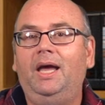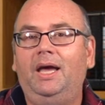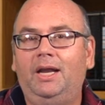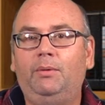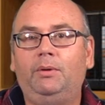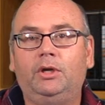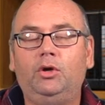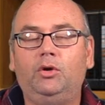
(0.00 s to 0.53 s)
And I
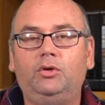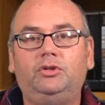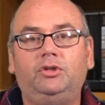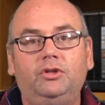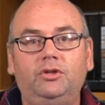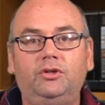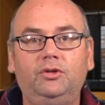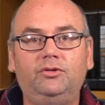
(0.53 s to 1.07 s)
would encourage you
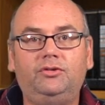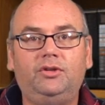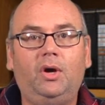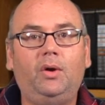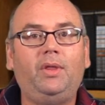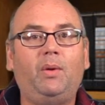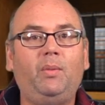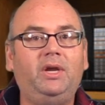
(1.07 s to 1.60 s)
to do
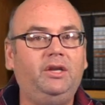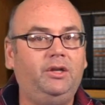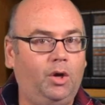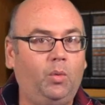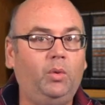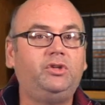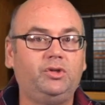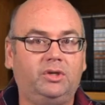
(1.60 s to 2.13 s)
so. That way you know
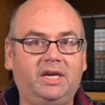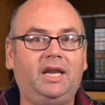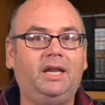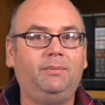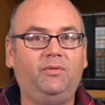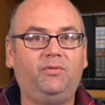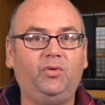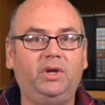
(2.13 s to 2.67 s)
what you're
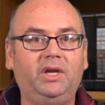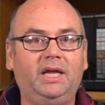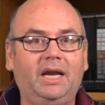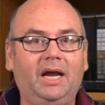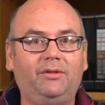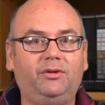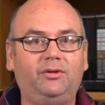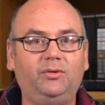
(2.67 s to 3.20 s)
getting before you get
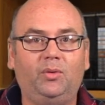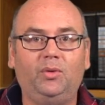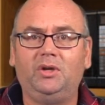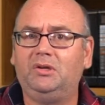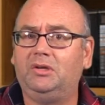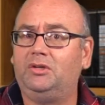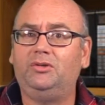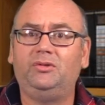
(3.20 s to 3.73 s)
out the door, and
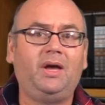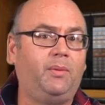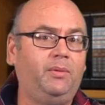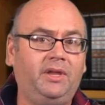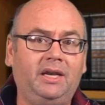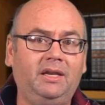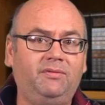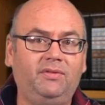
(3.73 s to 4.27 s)
you can do that with
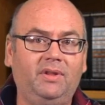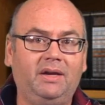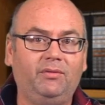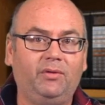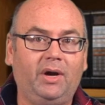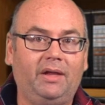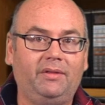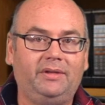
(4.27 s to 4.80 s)
any
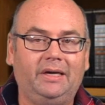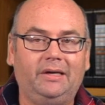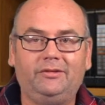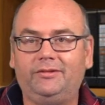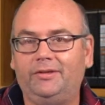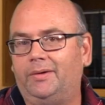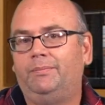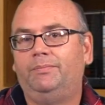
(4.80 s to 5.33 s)
flavor out there.
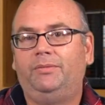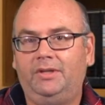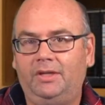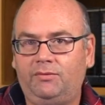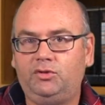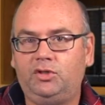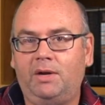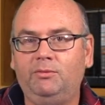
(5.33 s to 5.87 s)
So
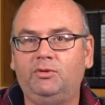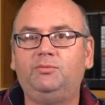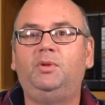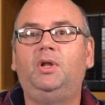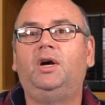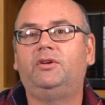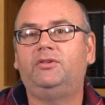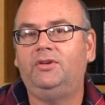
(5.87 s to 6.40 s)
enough shameless
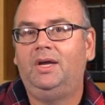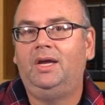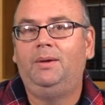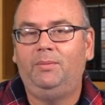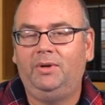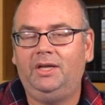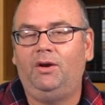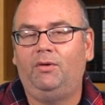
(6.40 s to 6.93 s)
plugs,
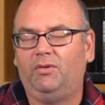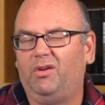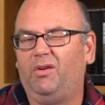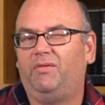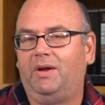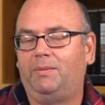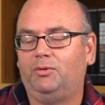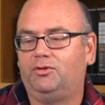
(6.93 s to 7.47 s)
but get over to a
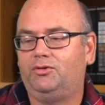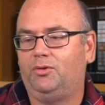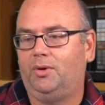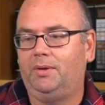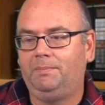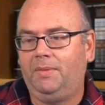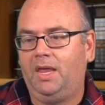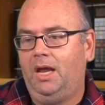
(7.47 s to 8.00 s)
vapor
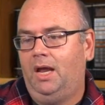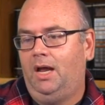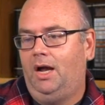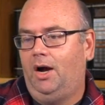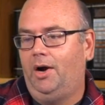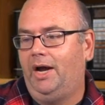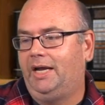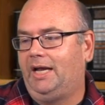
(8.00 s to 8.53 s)
store.
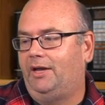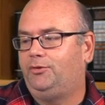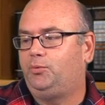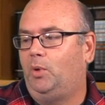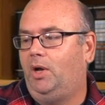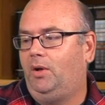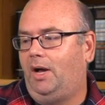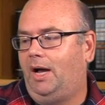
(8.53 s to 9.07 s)
All right, guys.
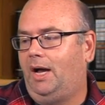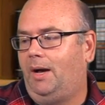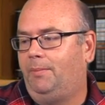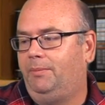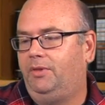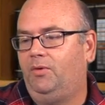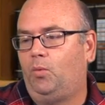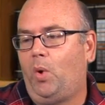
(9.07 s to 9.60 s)

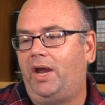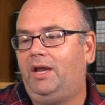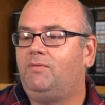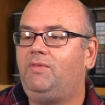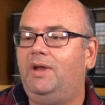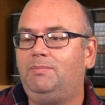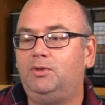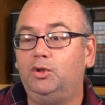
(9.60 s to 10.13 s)
Well, the Wake and
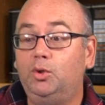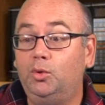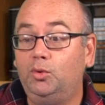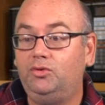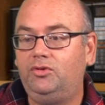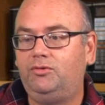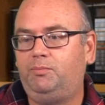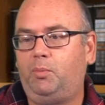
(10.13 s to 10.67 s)
Vape
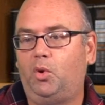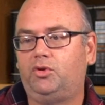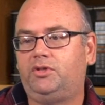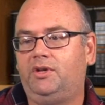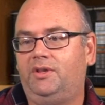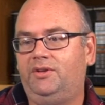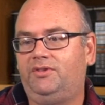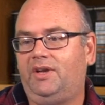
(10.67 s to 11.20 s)
news
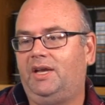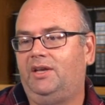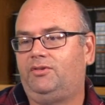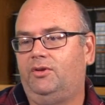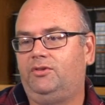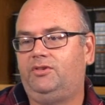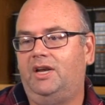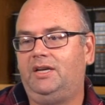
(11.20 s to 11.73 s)
portion of this, I guess
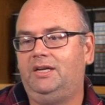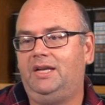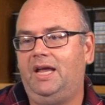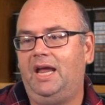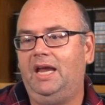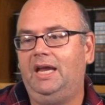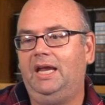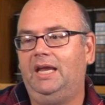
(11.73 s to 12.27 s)
I'll say
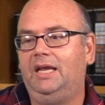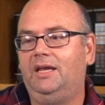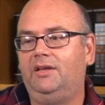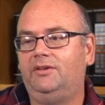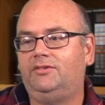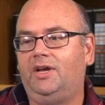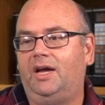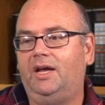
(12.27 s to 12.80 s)
today,
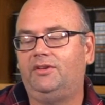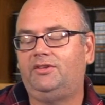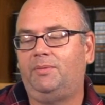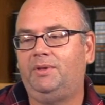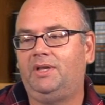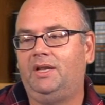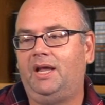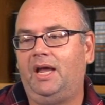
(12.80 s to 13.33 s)
is
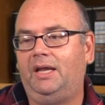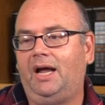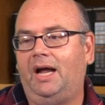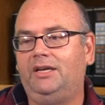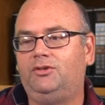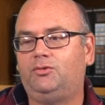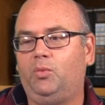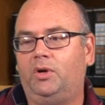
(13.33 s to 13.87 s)
something that I
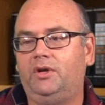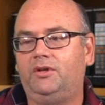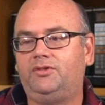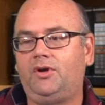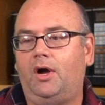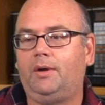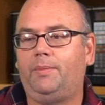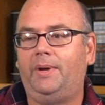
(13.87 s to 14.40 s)
just wanted to
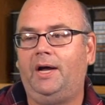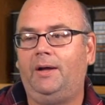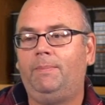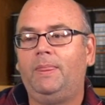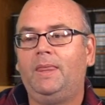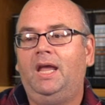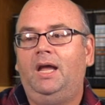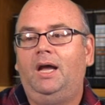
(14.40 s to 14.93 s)
talk
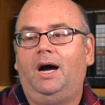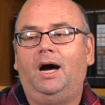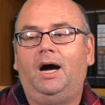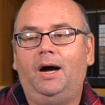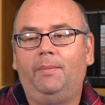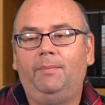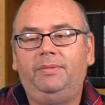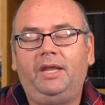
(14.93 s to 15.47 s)
about.
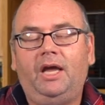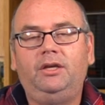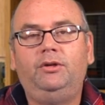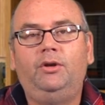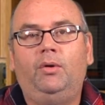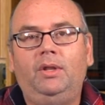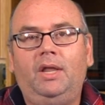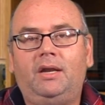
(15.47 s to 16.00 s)
Now, you
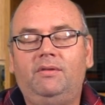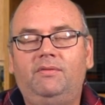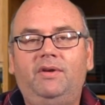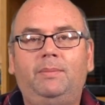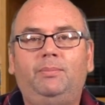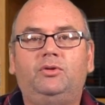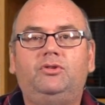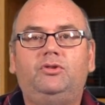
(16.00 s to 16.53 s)
know, a lot of the
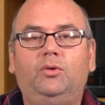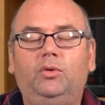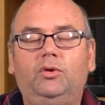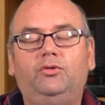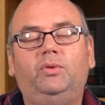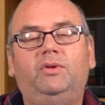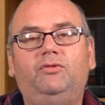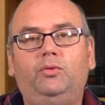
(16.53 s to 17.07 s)
vapor
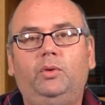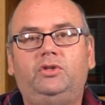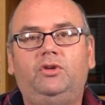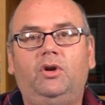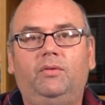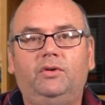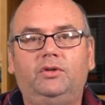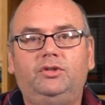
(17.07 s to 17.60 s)
stores, we've switched
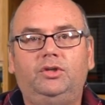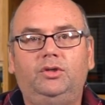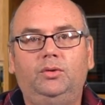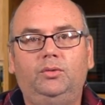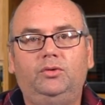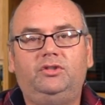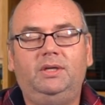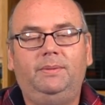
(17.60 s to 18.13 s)
over
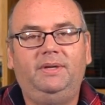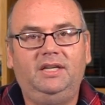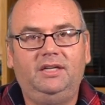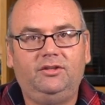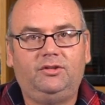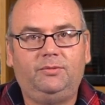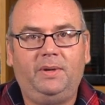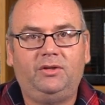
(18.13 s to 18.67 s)
to CBD
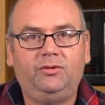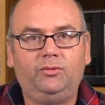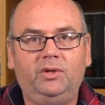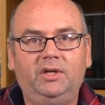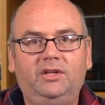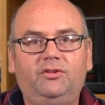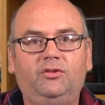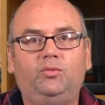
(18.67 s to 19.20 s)

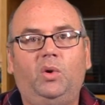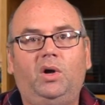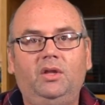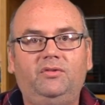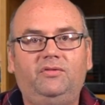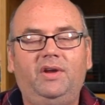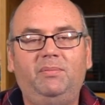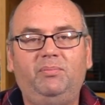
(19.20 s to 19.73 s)
dispensaries as well
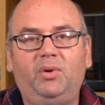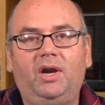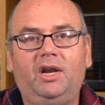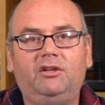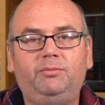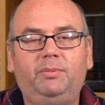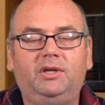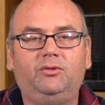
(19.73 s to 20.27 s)
as vape
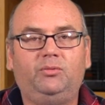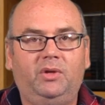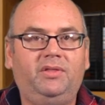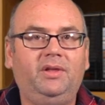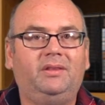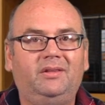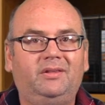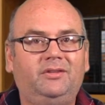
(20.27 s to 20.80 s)
products because we
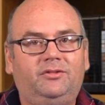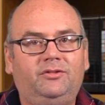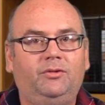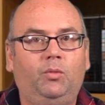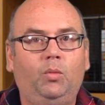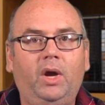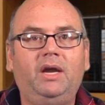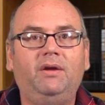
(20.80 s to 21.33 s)
think that this is a
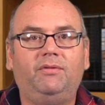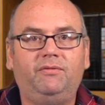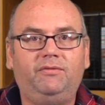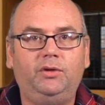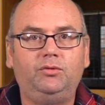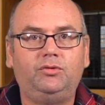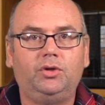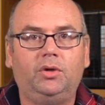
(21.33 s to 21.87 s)
way of the
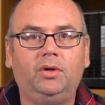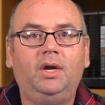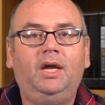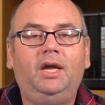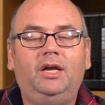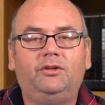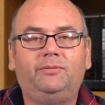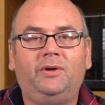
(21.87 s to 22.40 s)
future,
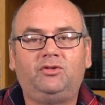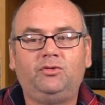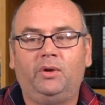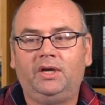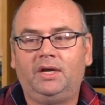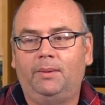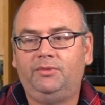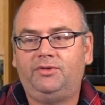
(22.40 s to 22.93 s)
especially when
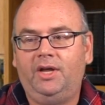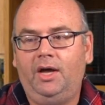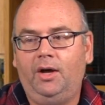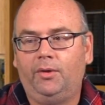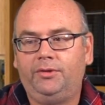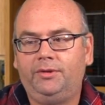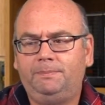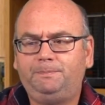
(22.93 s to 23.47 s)
it comes to
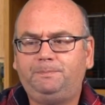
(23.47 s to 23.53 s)
health.